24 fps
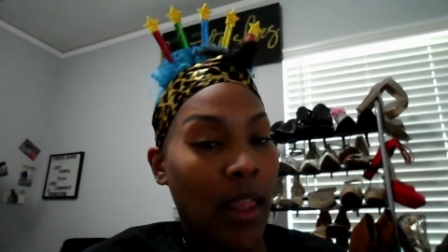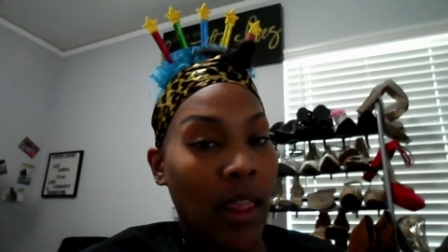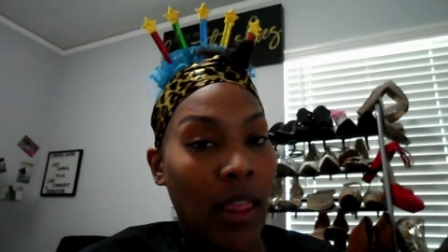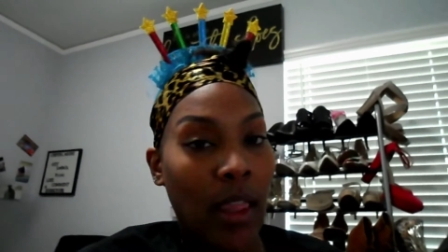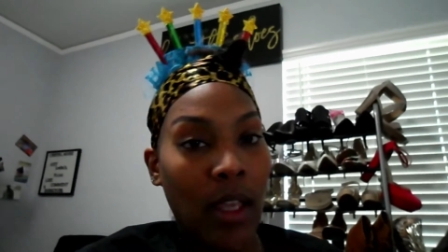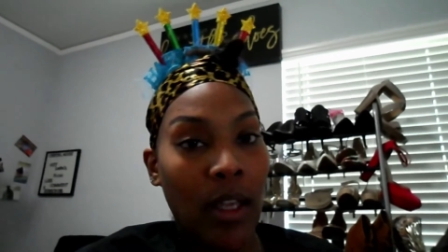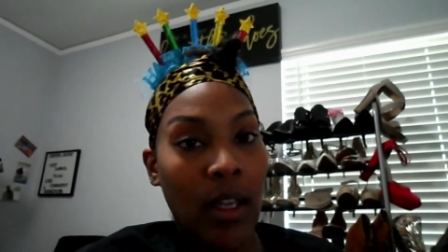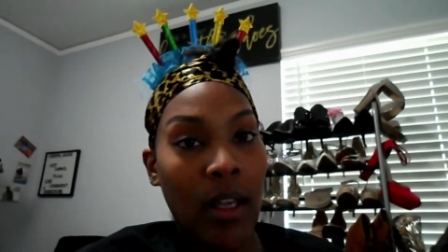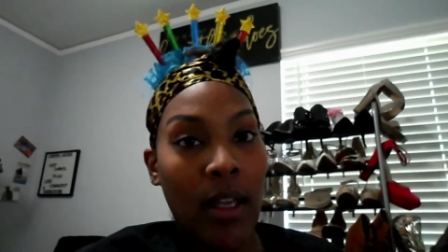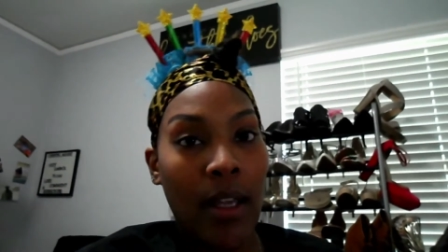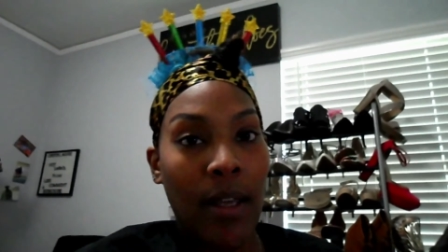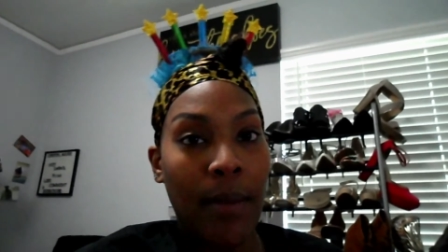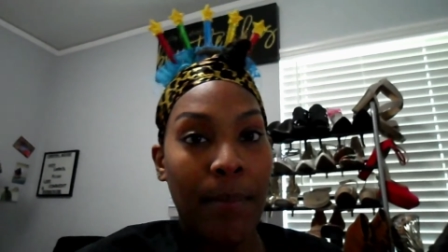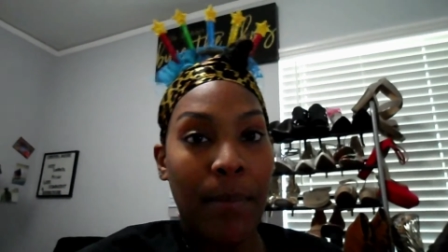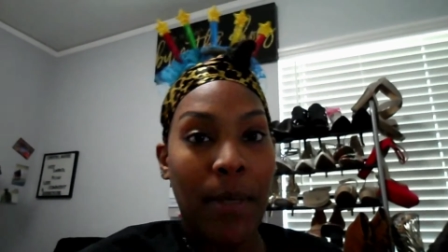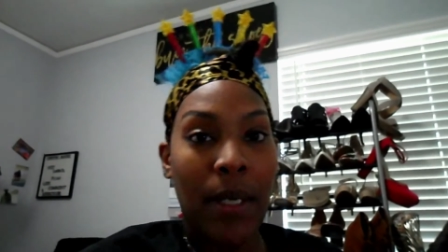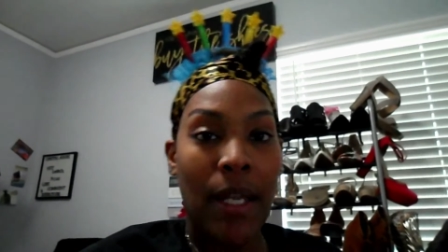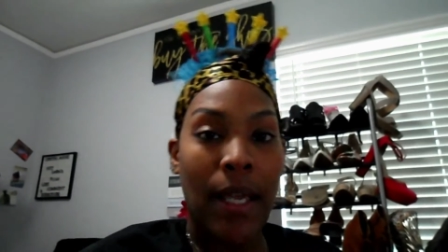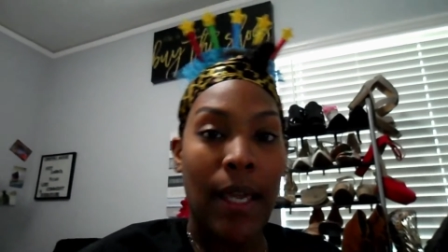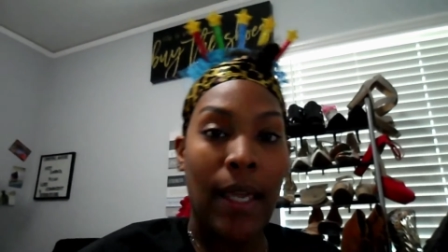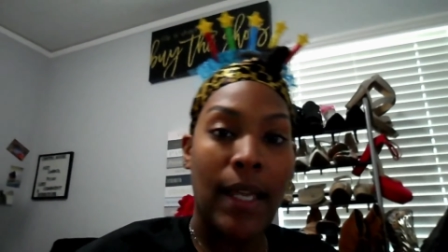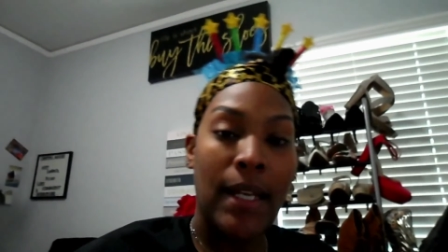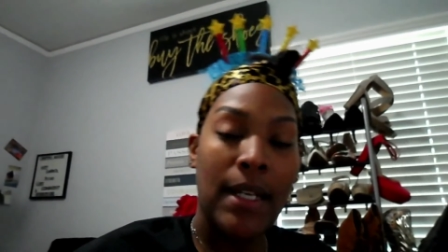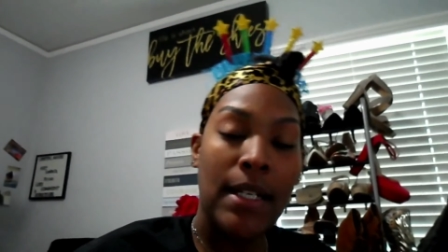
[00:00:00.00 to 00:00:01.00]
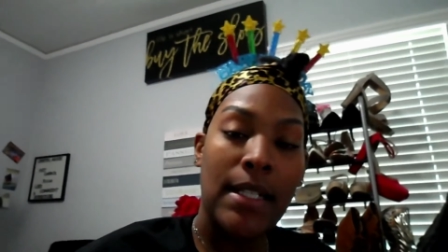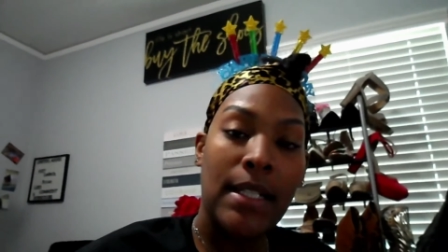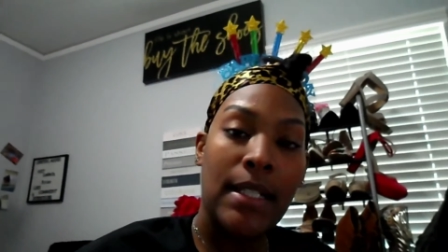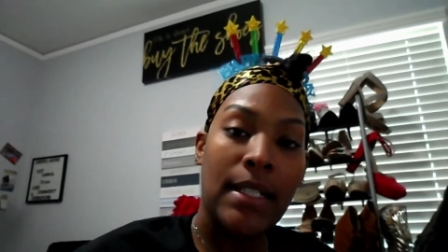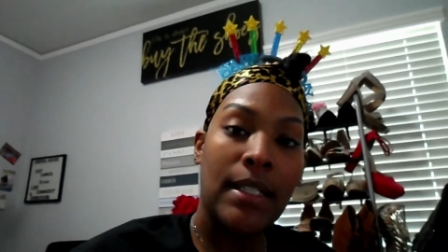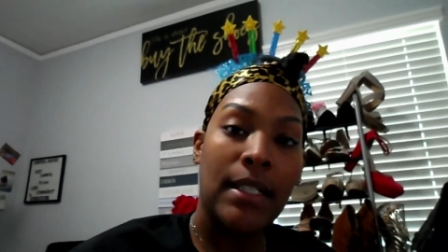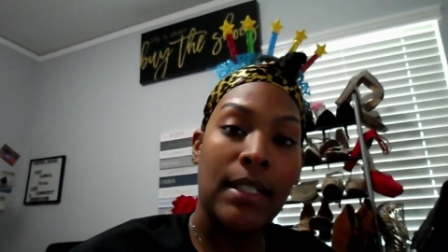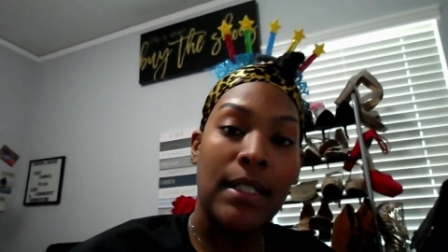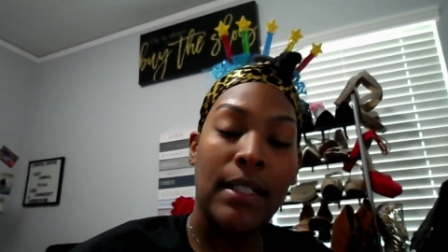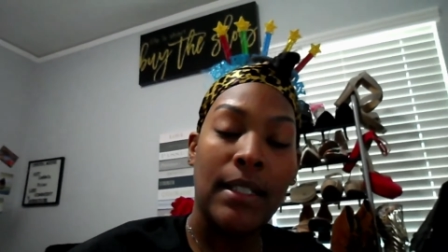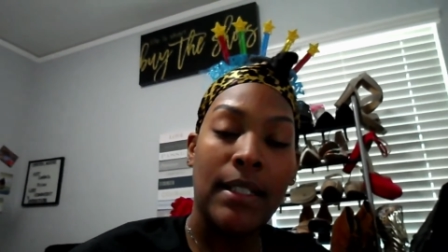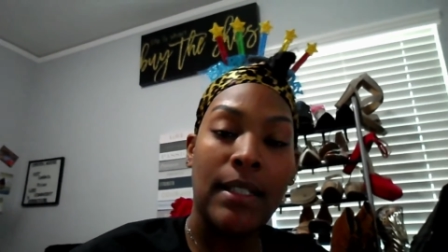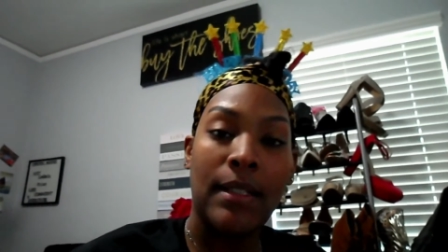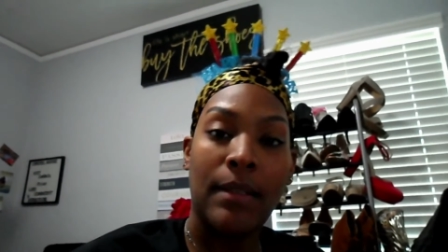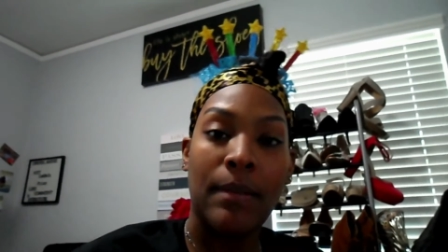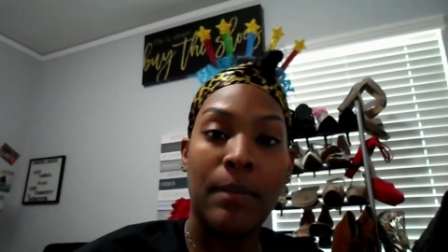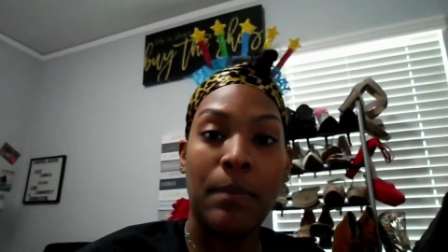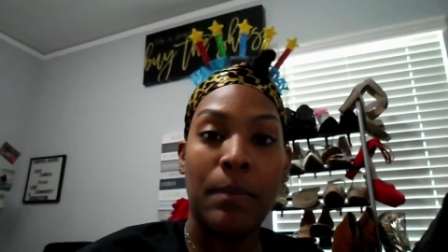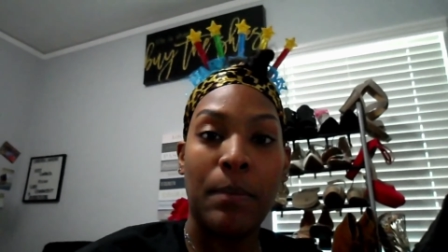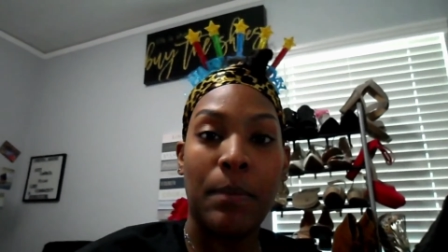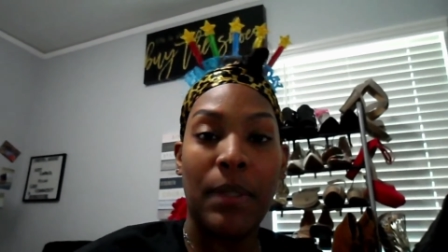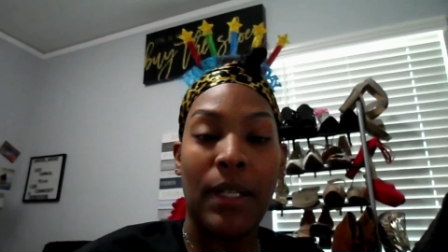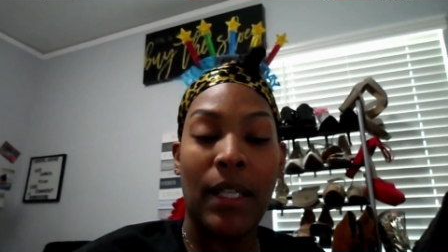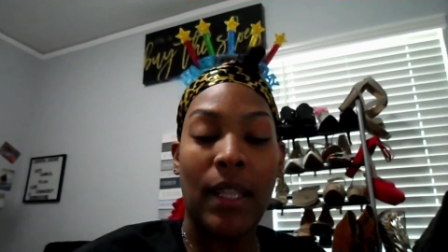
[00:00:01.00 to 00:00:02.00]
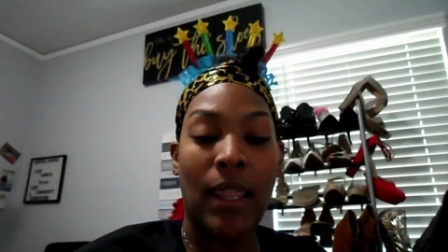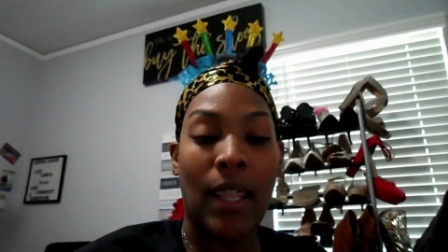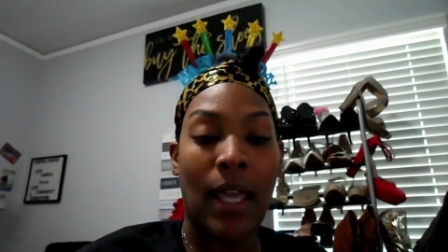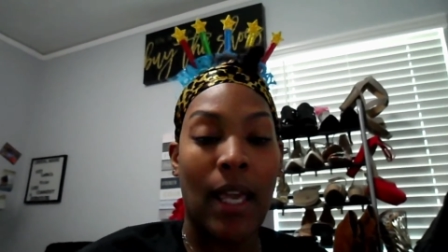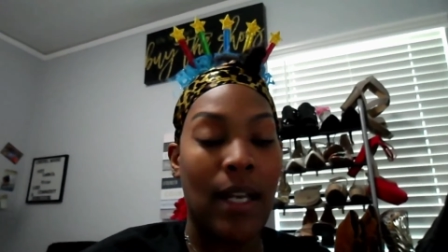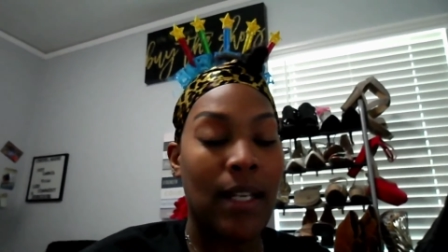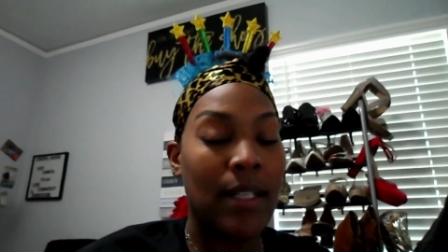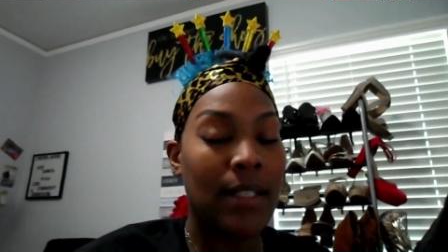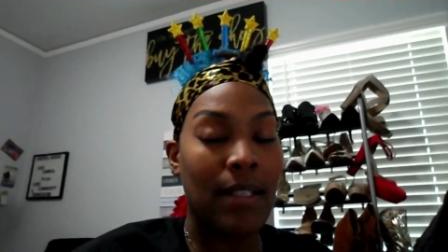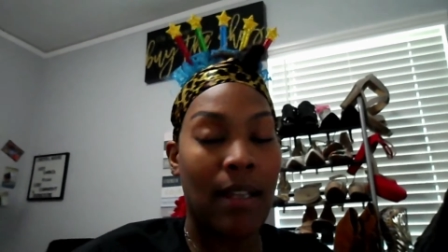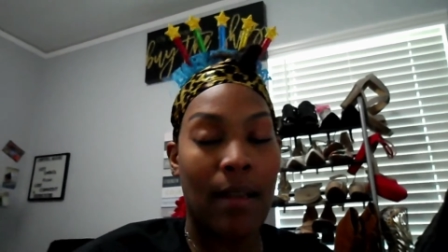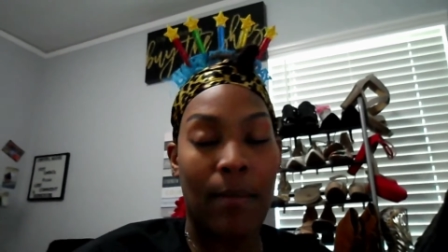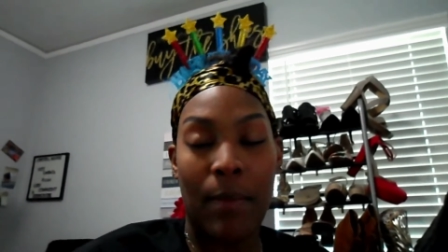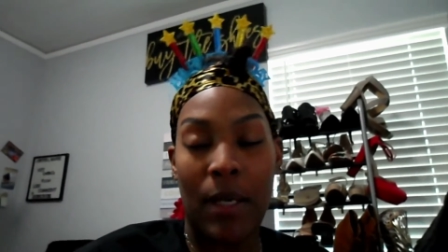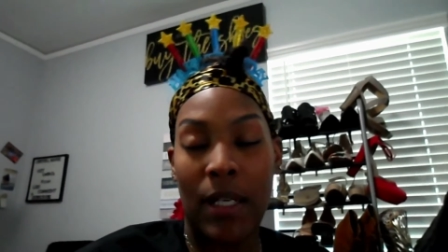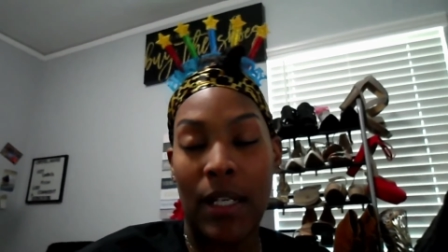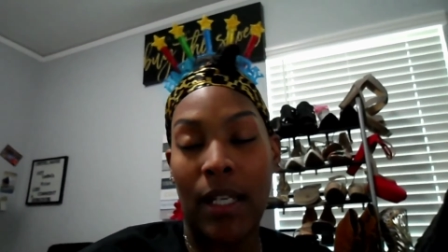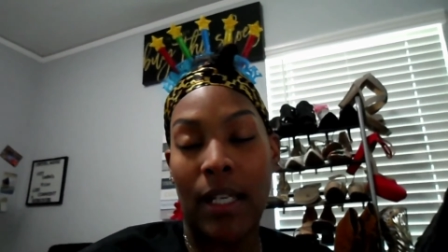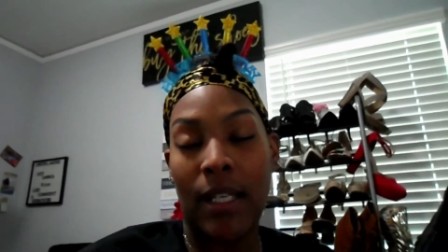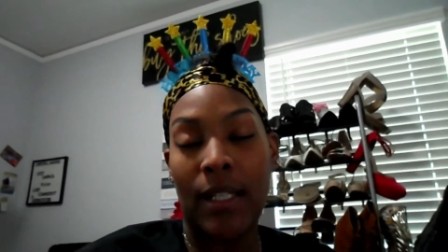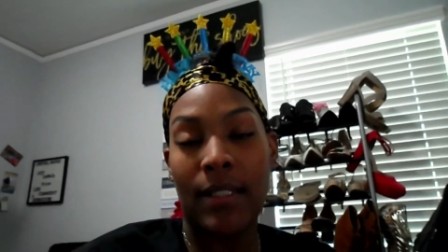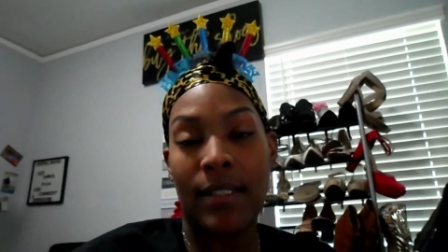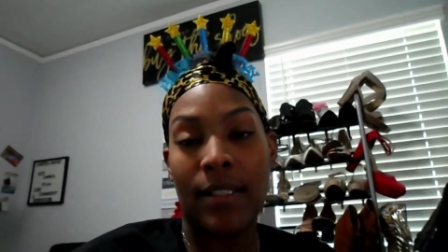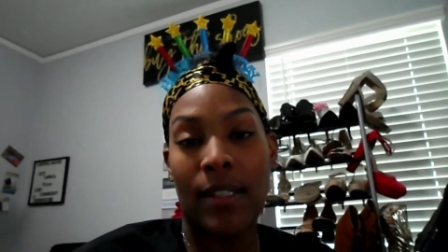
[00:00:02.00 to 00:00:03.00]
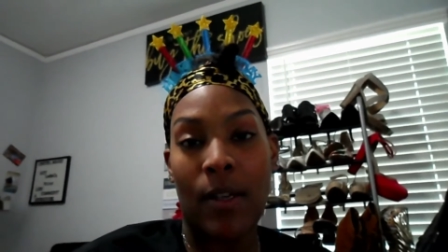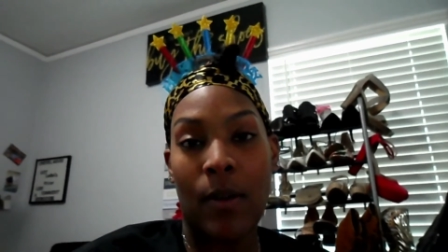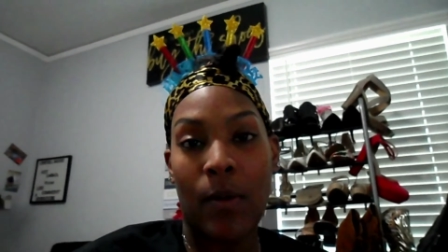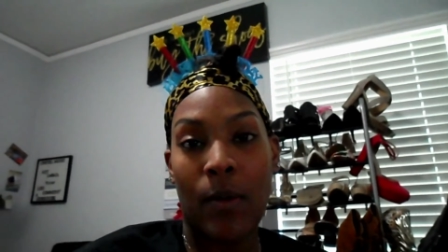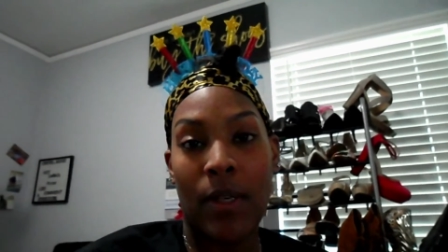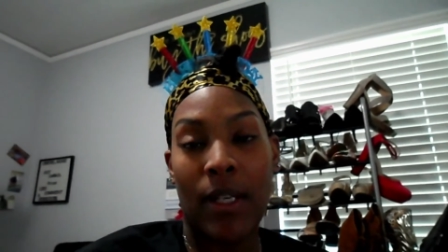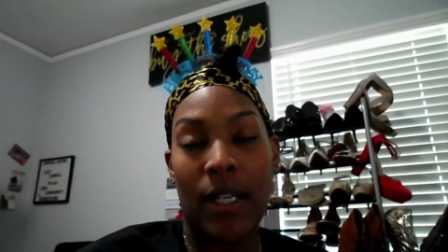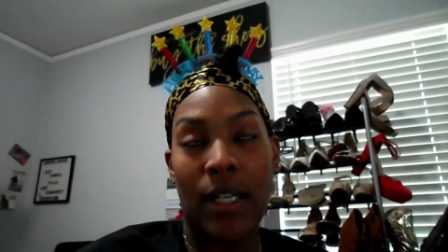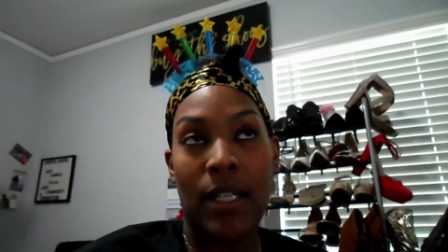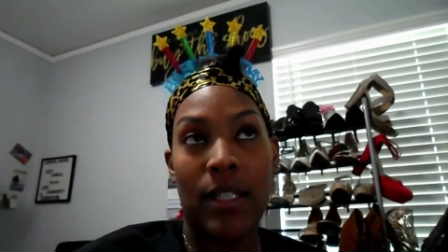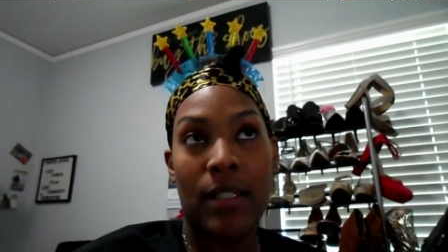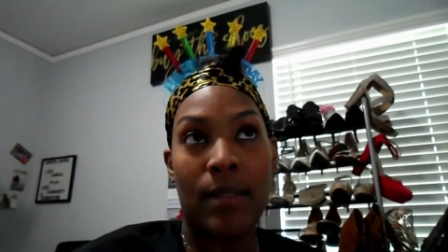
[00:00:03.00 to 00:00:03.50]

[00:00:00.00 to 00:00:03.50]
a little update, but that is how my day is going.